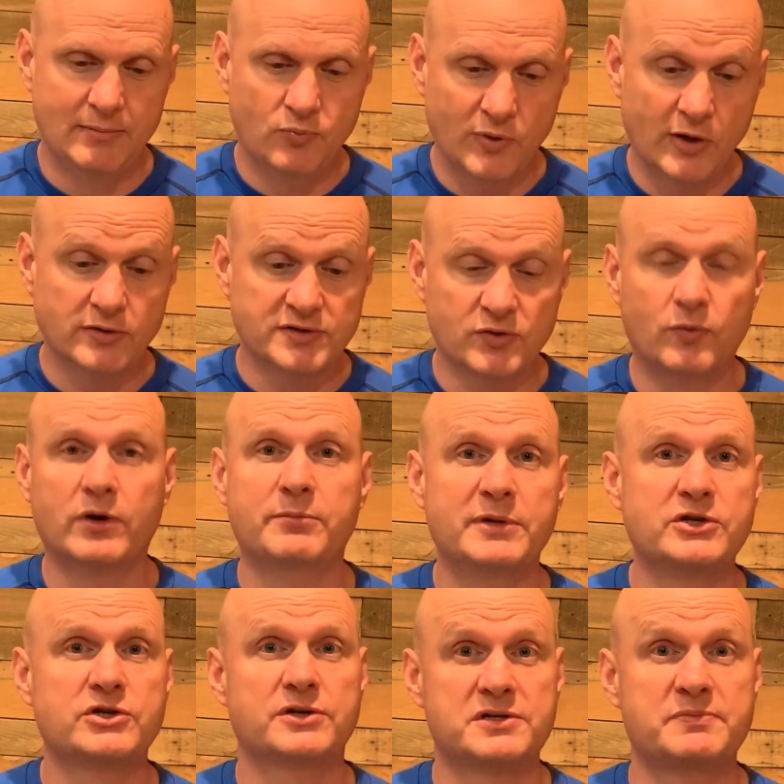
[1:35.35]
We also want to
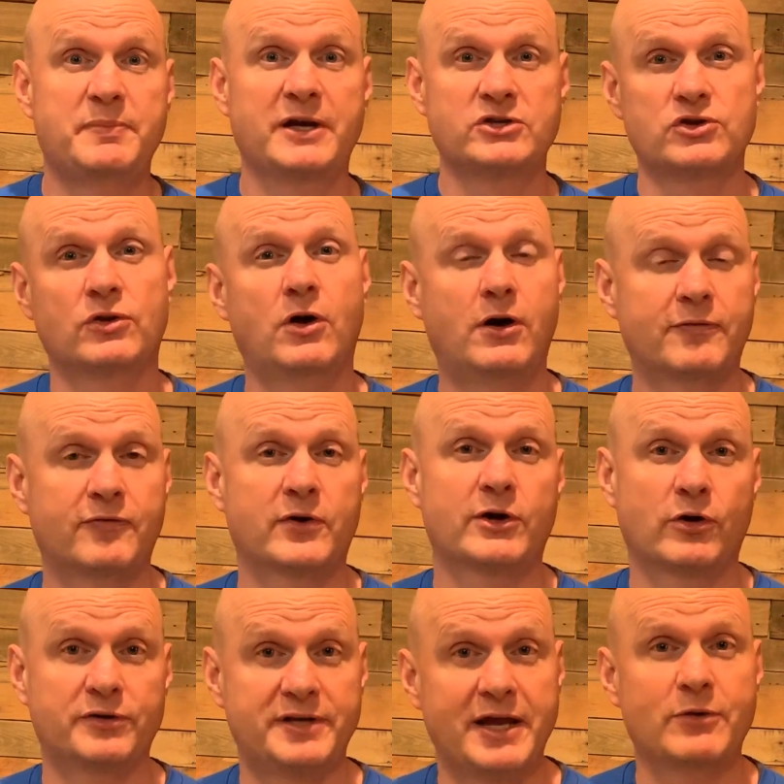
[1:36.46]
mention a special offering,
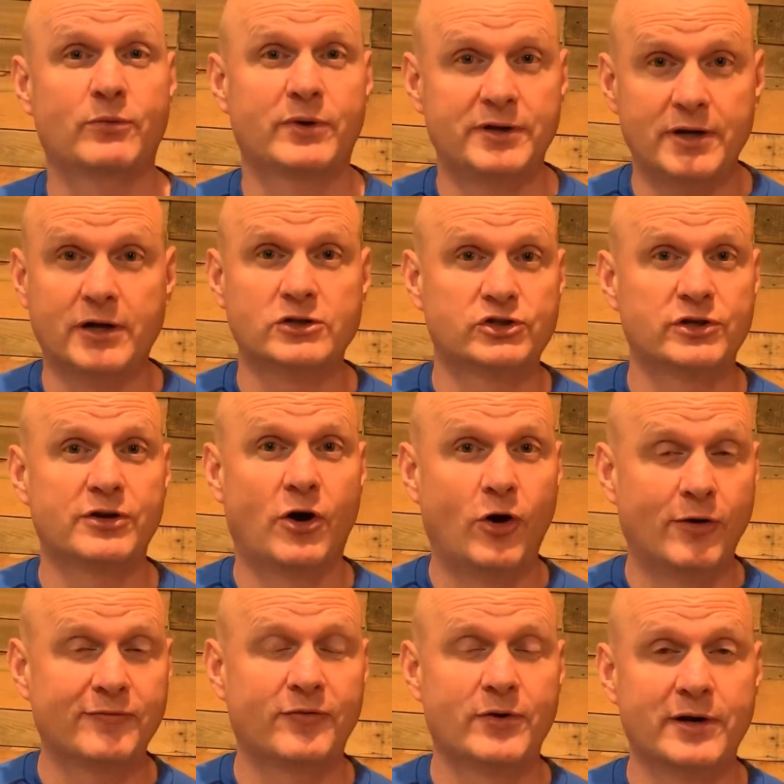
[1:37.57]
our debt reduction
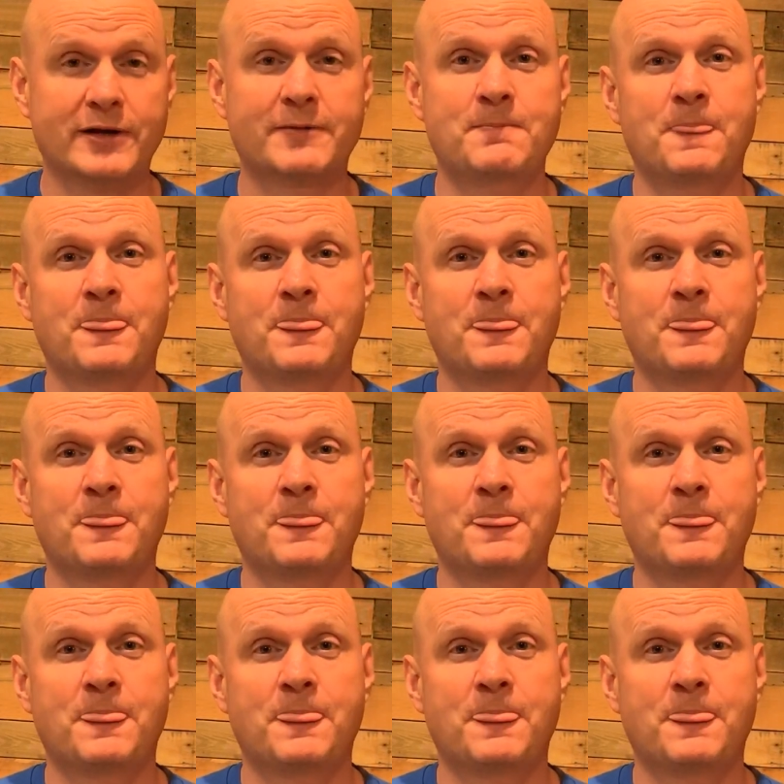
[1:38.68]
offering.